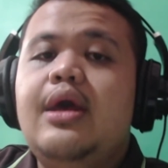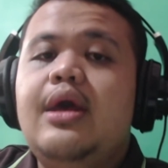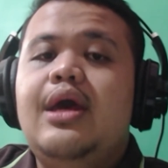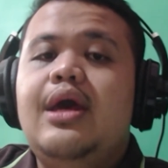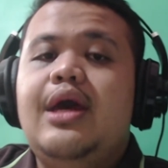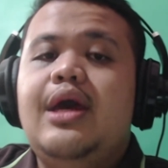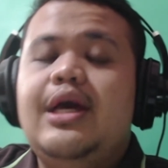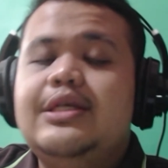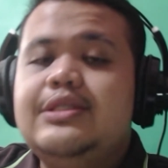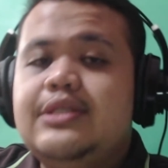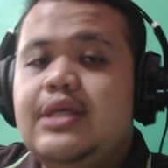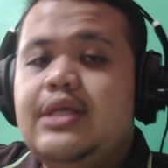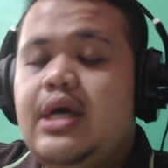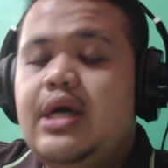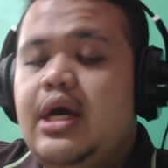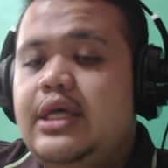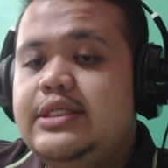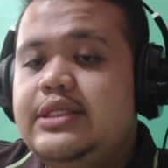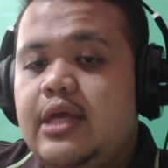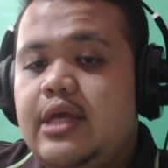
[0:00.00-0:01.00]
as I
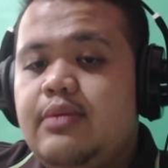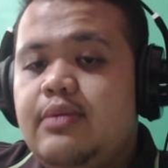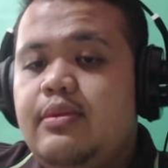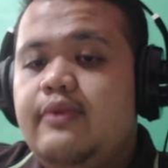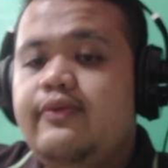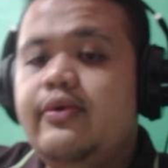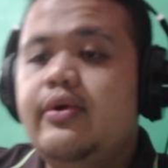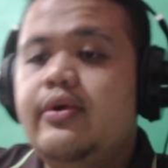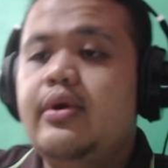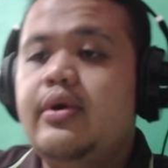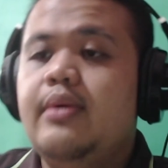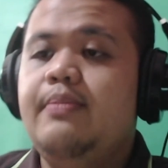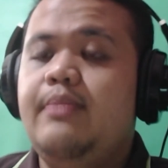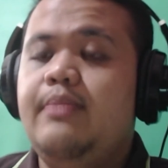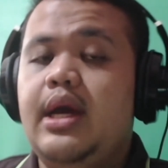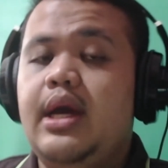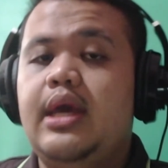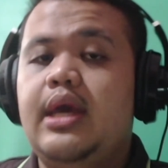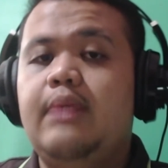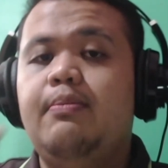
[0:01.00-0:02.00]
said before,
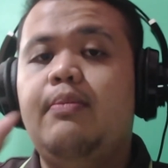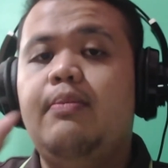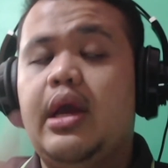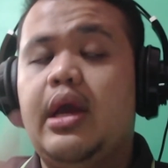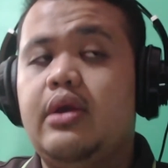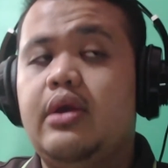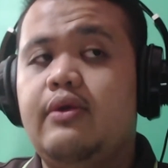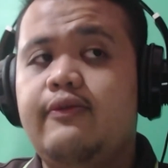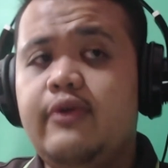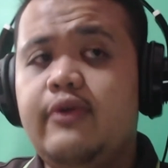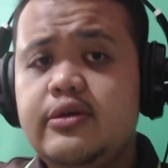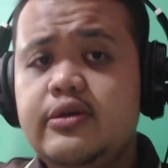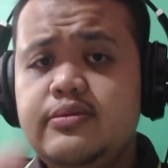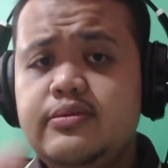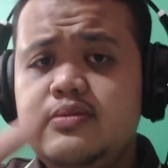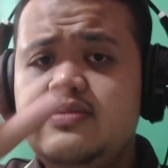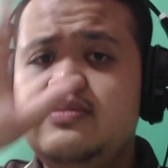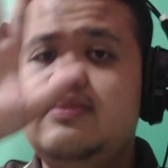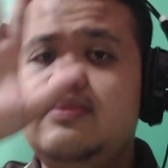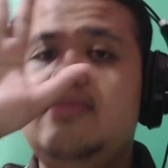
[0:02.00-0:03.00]
my microphone,
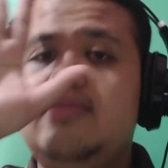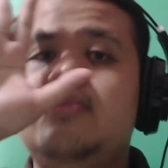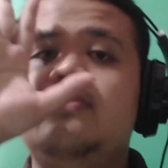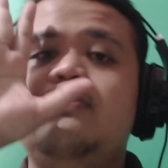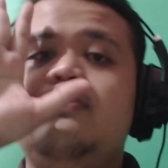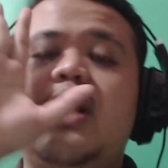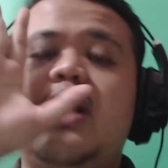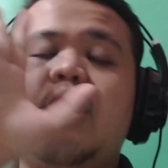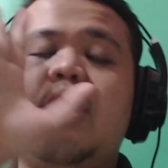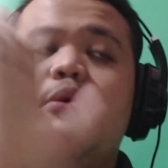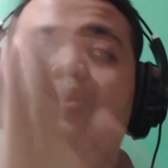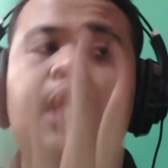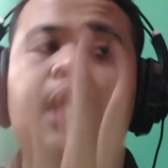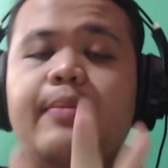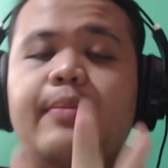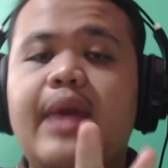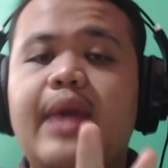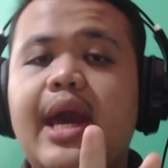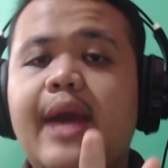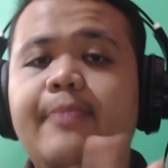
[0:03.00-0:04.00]
my
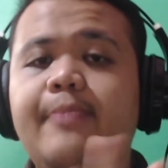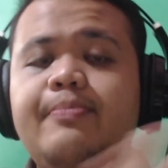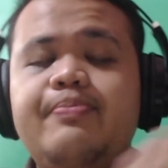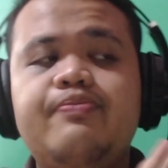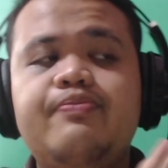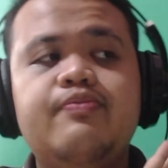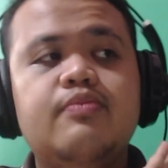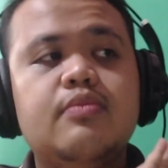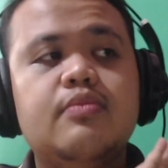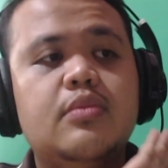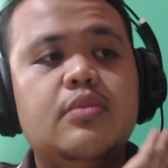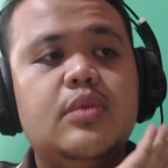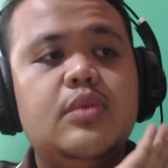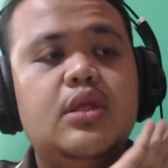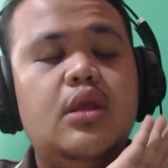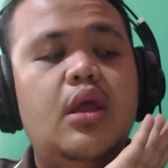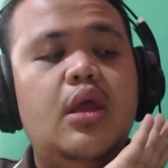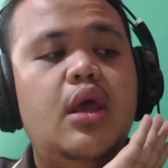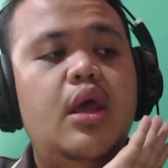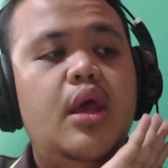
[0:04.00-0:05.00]
webcam,
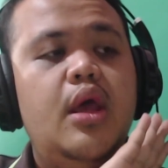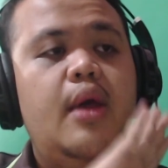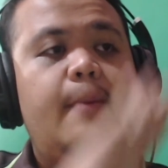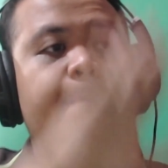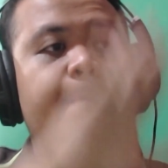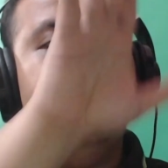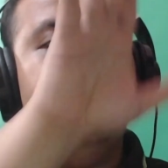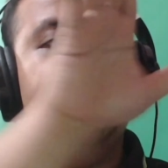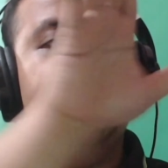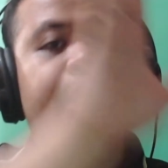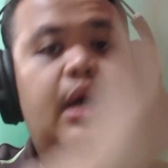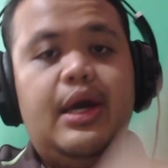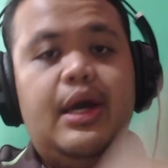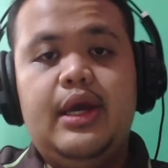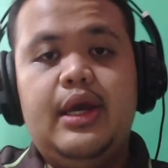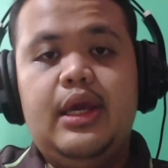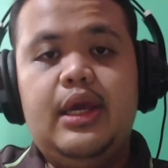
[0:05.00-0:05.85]
my